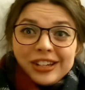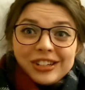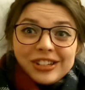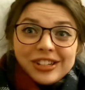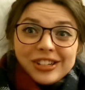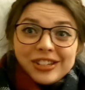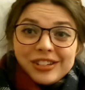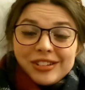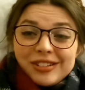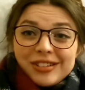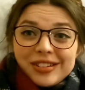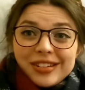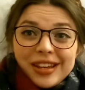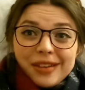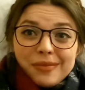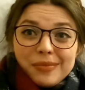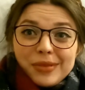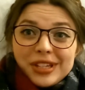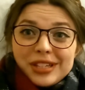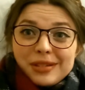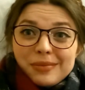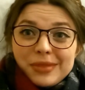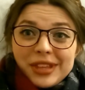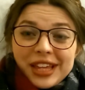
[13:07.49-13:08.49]
just give
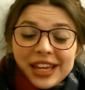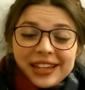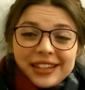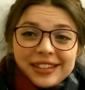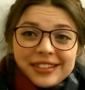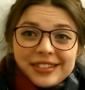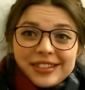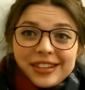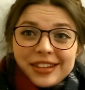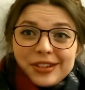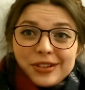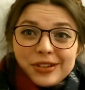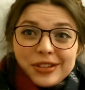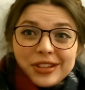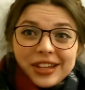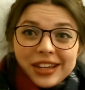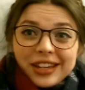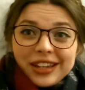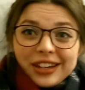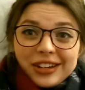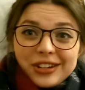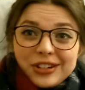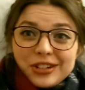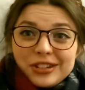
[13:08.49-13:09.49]
me some things that you
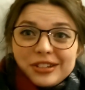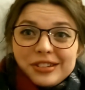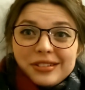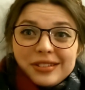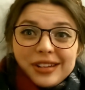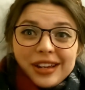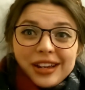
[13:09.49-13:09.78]
think I should